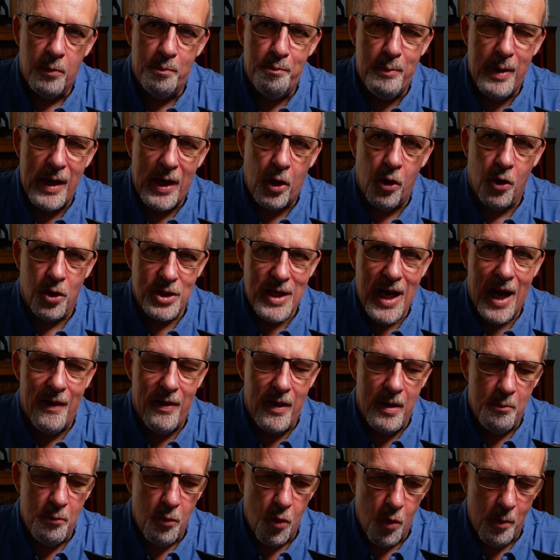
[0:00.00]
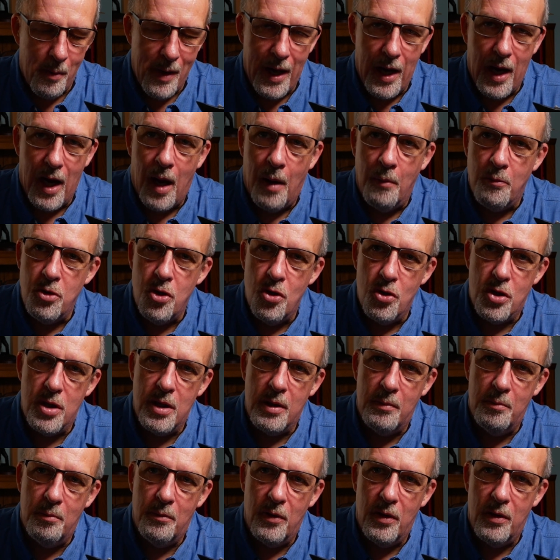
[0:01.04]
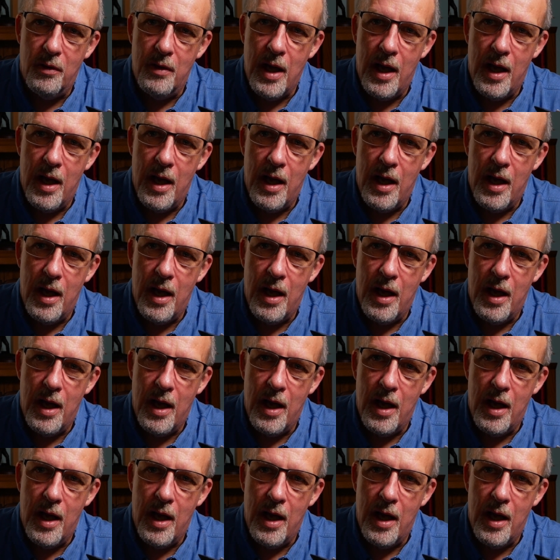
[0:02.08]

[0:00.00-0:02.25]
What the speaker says: because at the moment I'm using